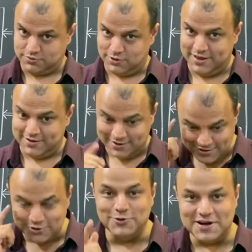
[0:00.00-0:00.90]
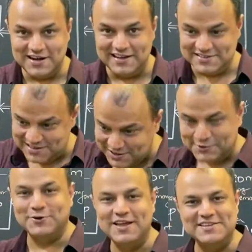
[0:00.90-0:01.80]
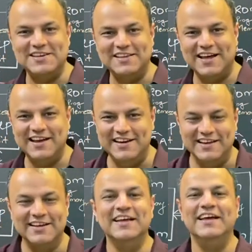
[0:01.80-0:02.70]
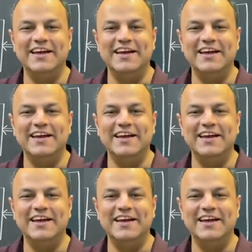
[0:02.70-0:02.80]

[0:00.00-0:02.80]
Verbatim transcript: Okay. You are an engineer. You're going to engineer the idea.